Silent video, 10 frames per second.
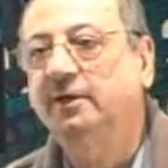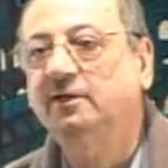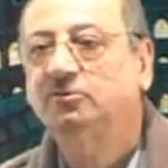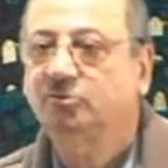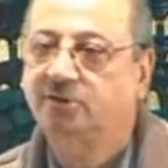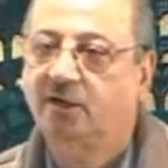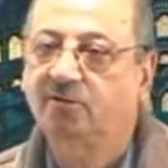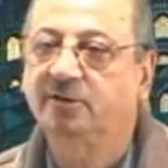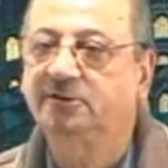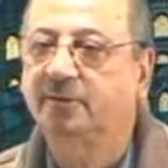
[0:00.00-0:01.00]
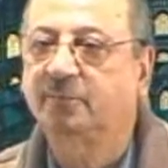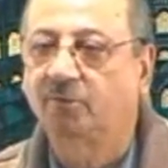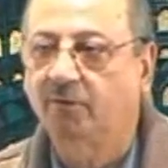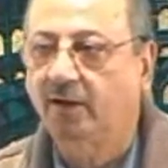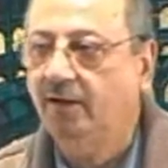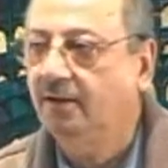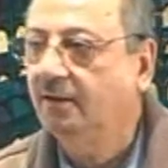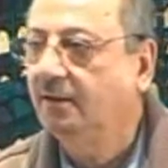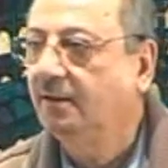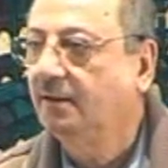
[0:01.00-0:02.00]
because tujjarun is the plural.
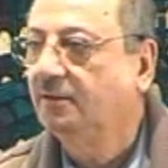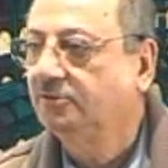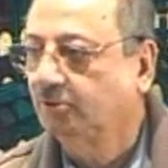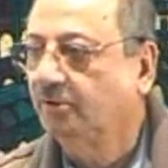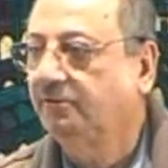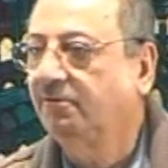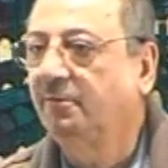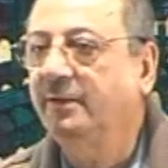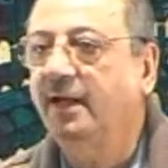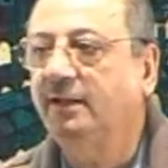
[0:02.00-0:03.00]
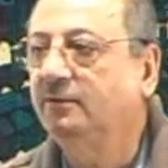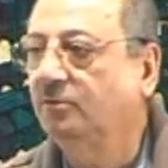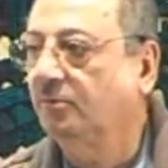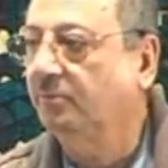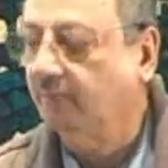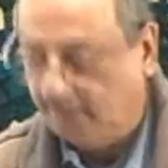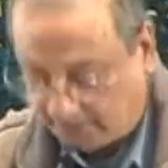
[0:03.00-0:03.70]
So it will be antum.